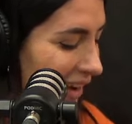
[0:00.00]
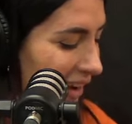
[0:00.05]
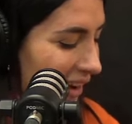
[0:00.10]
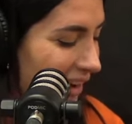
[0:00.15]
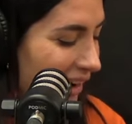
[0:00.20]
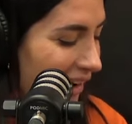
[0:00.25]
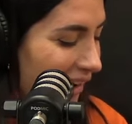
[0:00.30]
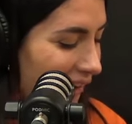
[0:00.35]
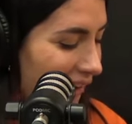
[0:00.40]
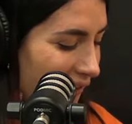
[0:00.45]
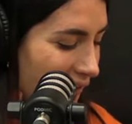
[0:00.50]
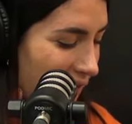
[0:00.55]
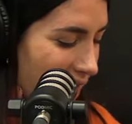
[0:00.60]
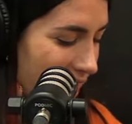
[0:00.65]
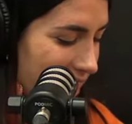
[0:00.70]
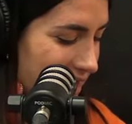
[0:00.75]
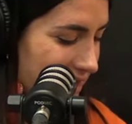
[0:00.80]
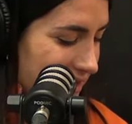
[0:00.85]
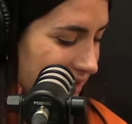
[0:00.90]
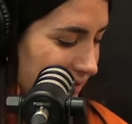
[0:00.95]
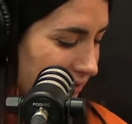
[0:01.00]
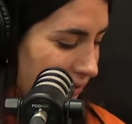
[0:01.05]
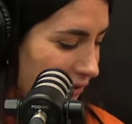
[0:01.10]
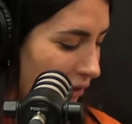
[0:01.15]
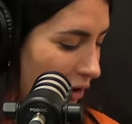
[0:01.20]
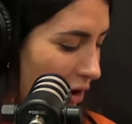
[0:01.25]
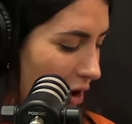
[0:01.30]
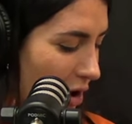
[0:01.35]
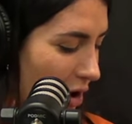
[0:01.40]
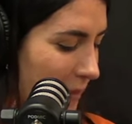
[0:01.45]
All right.
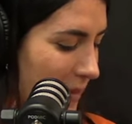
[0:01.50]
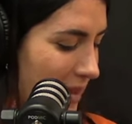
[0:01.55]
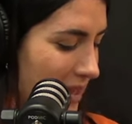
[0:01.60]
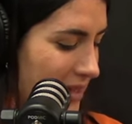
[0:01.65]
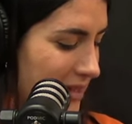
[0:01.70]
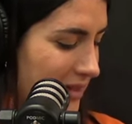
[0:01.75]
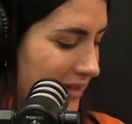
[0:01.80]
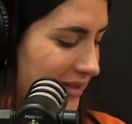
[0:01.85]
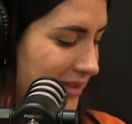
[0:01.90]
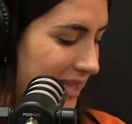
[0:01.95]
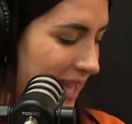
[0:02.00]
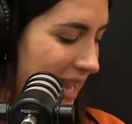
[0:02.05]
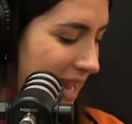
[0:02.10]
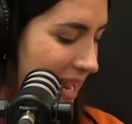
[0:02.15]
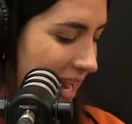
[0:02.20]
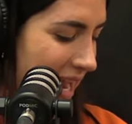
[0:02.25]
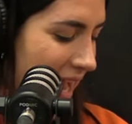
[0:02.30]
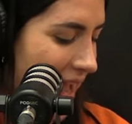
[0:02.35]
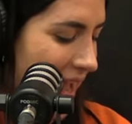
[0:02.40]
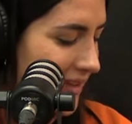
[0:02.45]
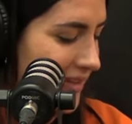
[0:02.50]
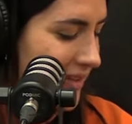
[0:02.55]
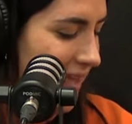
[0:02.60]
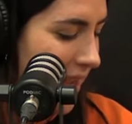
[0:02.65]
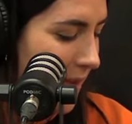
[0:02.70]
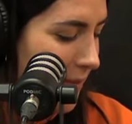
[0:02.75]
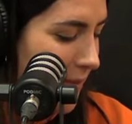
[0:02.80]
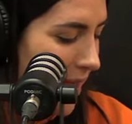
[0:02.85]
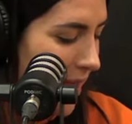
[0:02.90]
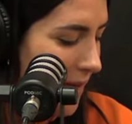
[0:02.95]
From T X
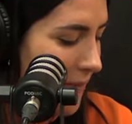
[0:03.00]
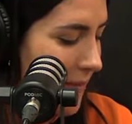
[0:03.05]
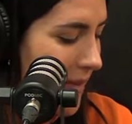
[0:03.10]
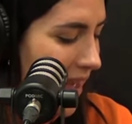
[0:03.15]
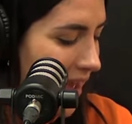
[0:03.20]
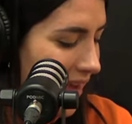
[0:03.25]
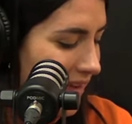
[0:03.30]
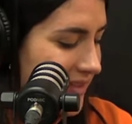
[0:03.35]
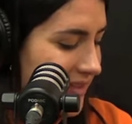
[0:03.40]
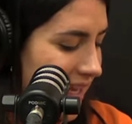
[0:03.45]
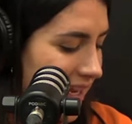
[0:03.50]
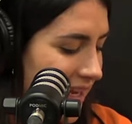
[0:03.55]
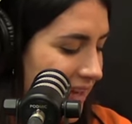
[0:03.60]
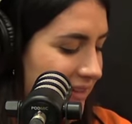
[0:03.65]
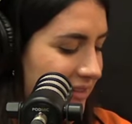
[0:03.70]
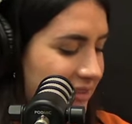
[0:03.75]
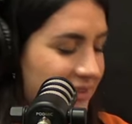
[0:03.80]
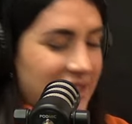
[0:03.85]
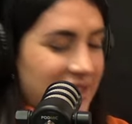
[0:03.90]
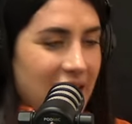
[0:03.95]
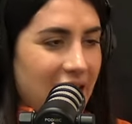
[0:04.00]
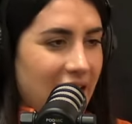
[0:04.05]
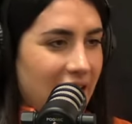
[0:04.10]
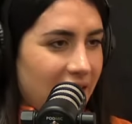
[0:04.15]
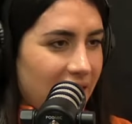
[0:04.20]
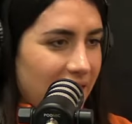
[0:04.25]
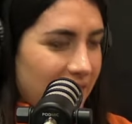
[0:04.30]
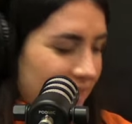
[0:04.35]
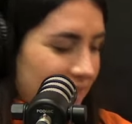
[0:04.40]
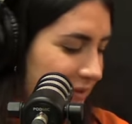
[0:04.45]
M M X N
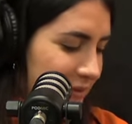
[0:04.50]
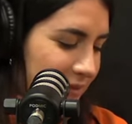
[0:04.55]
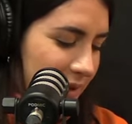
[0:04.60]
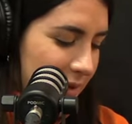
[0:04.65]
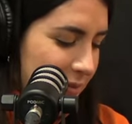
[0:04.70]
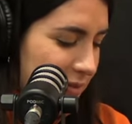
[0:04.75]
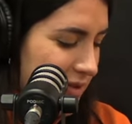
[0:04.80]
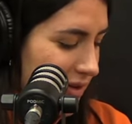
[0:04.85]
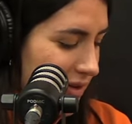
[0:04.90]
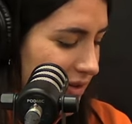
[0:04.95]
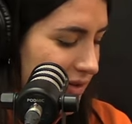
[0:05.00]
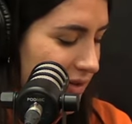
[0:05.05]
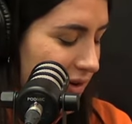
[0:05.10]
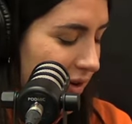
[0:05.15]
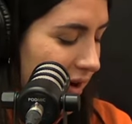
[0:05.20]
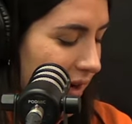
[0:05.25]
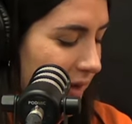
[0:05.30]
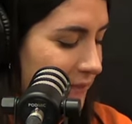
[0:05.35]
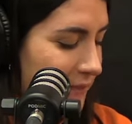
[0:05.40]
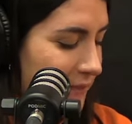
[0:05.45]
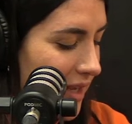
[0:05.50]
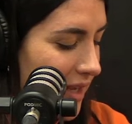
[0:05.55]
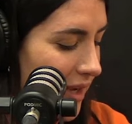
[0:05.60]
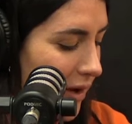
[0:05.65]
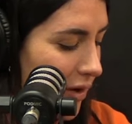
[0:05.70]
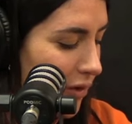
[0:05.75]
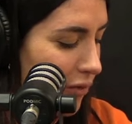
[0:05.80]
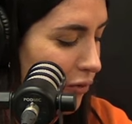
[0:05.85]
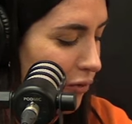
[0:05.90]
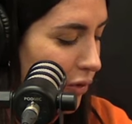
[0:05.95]
teeth. I'm so sorry.
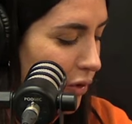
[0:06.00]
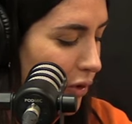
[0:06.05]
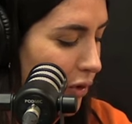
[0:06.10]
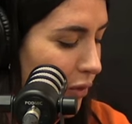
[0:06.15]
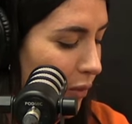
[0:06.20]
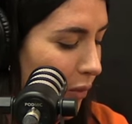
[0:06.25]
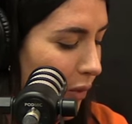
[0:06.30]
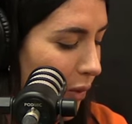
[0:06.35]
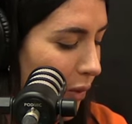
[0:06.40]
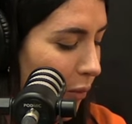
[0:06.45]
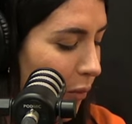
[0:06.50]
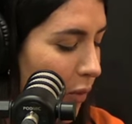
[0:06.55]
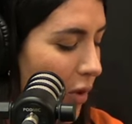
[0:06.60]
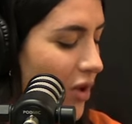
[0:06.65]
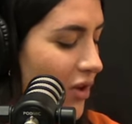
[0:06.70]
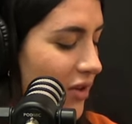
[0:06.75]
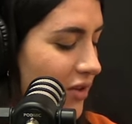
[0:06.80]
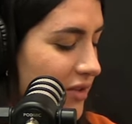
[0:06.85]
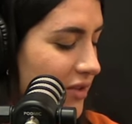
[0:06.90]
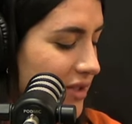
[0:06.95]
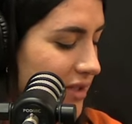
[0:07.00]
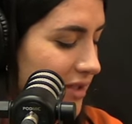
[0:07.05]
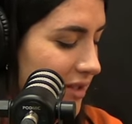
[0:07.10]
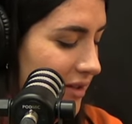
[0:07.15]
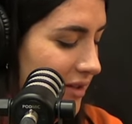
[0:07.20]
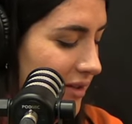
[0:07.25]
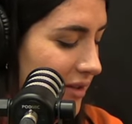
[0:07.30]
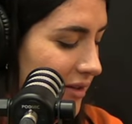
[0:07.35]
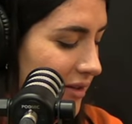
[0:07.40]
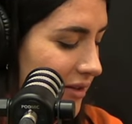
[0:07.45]
Rue, what
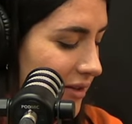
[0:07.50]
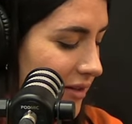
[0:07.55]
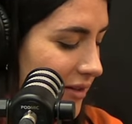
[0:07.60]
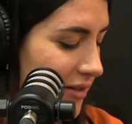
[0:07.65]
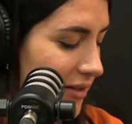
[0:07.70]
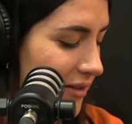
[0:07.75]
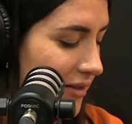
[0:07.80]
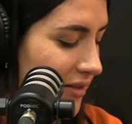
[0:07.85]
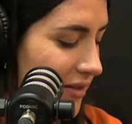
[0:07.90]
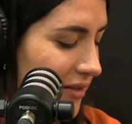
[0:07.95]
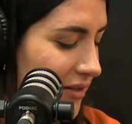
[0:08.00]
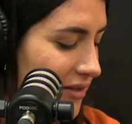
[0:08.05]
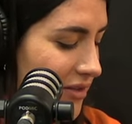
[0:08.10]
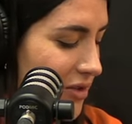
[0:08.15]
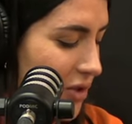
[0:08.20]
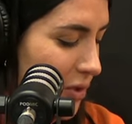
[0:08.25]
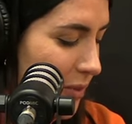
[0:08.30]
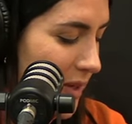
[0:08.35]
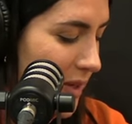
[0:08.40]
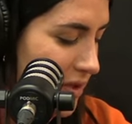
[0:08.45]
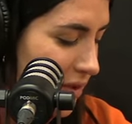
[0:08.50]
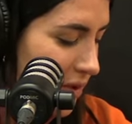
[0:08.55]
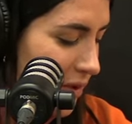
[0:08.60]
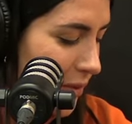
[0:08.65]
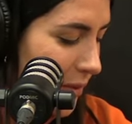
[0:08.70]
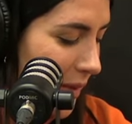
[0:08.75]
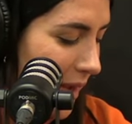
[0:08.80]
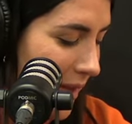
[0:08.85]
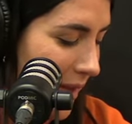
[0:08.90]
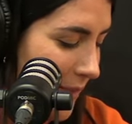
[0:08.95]
do we
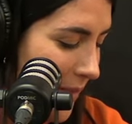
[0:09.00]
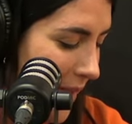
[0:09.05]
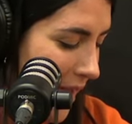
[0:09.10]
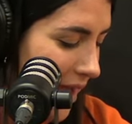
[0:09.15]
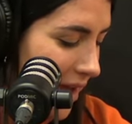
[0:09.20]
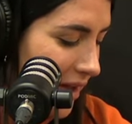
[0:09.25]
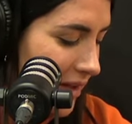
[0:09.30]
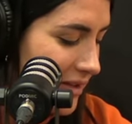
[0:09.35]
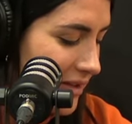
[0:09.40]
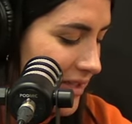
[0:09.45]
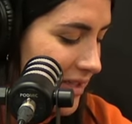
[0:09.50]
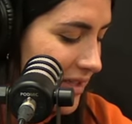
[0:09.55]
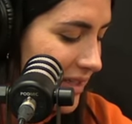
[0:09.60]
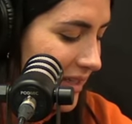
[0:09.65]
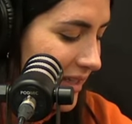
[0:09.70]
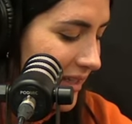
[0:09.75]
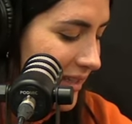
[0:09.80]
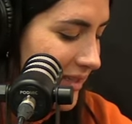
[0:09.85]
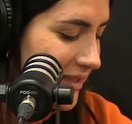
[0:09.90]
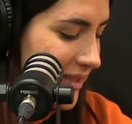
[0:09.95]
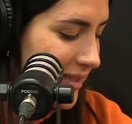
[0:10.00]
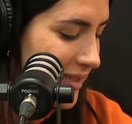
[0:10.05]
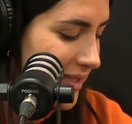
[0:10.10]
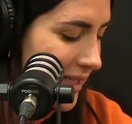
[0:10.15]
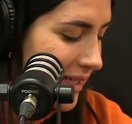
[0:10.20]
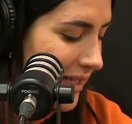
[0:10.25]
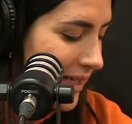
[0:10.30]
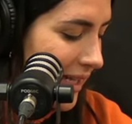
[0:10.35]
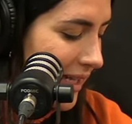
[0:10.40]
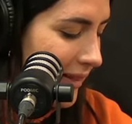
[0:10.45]
do about
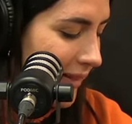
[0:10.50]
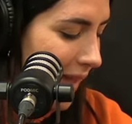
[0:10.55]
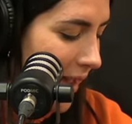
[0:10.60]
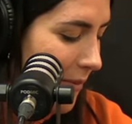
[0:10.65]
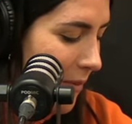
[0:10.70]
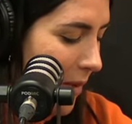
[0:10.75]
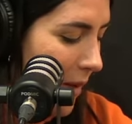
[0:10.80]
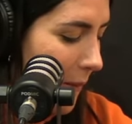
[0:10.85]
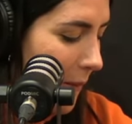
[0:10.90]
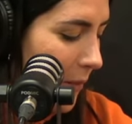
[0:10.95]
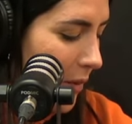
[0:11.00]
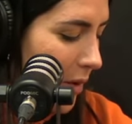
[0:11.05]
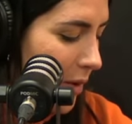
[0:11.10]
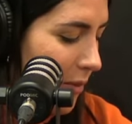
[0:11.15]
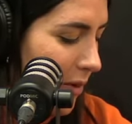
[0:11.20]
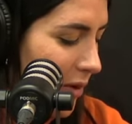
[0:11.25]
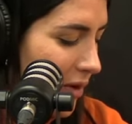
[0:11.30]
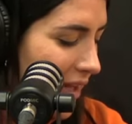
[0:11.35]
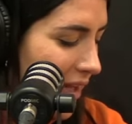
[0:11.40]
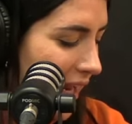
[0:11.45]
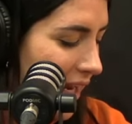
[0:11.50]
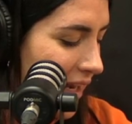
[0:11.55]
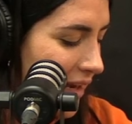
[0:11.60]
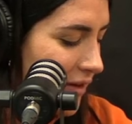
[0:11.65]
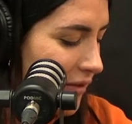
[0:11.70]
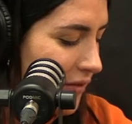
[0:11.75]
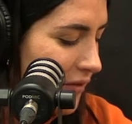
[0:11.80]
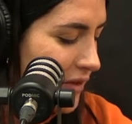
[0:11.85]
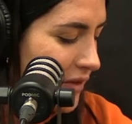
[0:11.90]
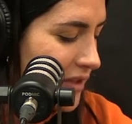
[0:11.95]
Satili, Labat, Burbo,
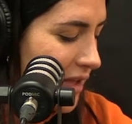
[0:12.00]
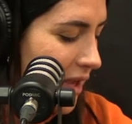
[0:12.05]
Keenan, Fatah,